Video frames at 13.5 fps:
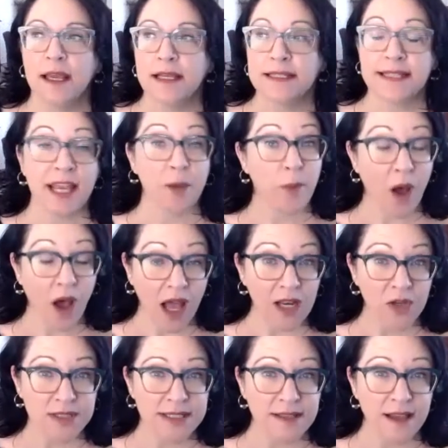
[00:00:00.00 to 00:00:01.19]
say, a
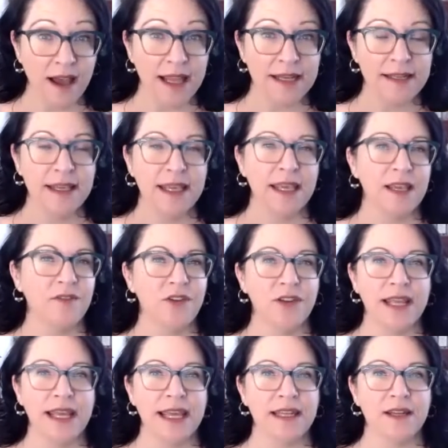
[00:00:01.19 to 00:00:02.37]
pylon sign, if you
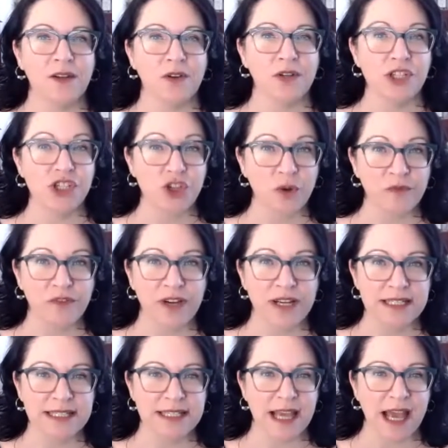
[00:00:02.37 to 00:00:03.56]
need it on a shop
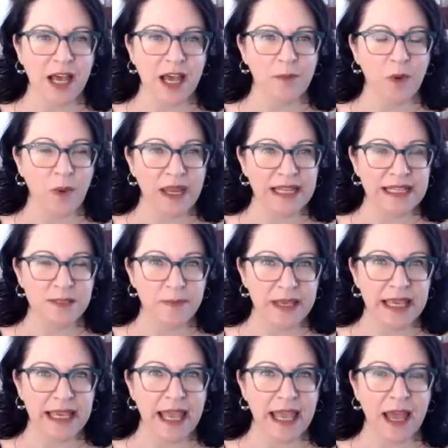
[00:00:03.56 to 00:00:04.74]
front um, when it's big,